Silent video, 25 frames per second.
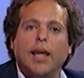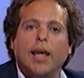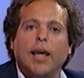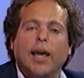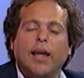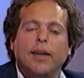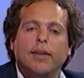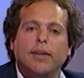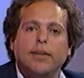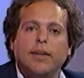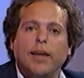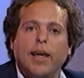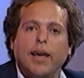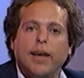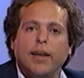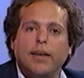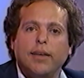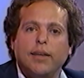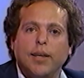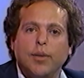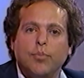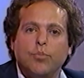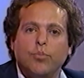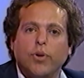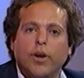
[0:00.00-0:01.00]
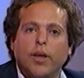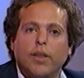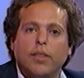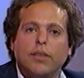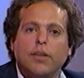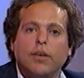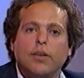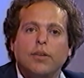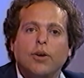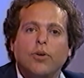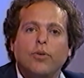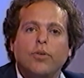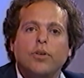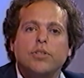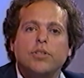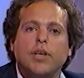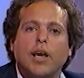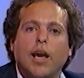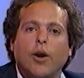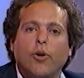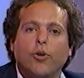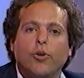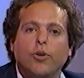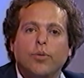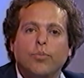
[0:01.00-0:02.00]
and to take a deep breath, to notice
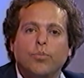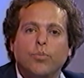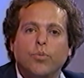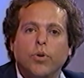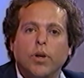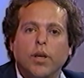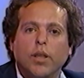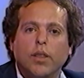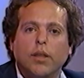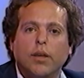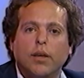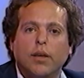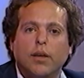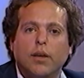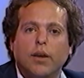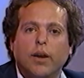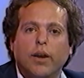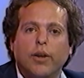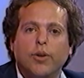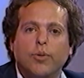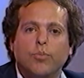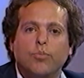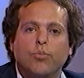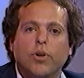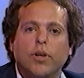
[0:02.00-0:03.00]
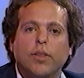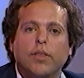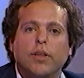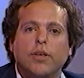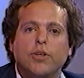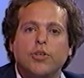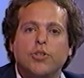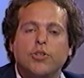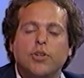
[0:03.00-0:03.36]
how you're breathing. Are you breathing